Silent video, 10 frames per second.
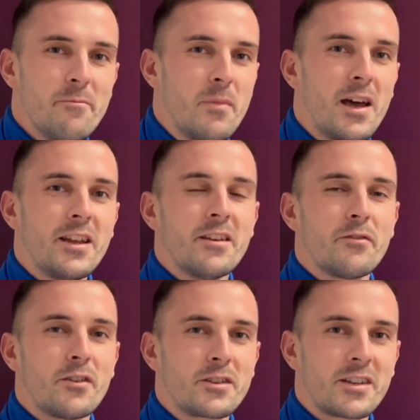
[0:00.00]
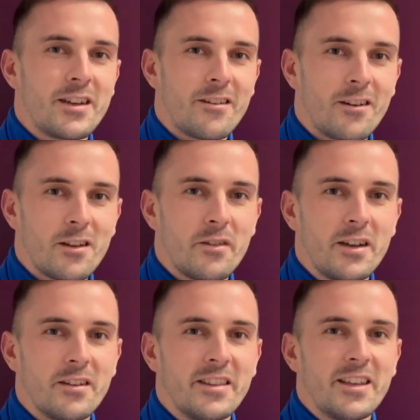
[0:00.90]
Married at First Sight or Love
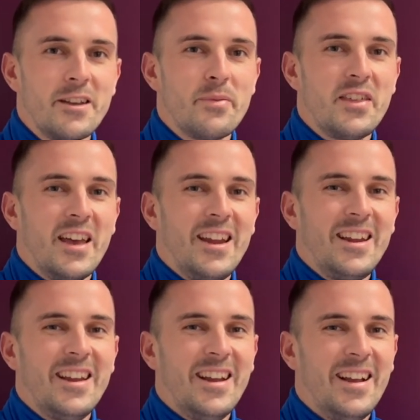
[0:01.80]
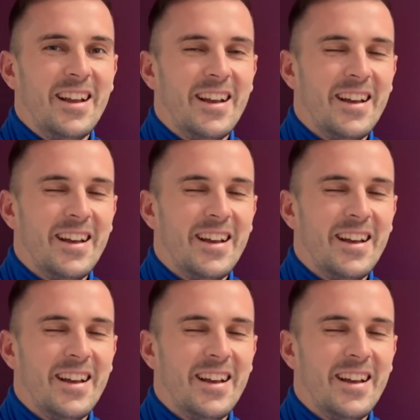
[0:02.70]
Island type thing.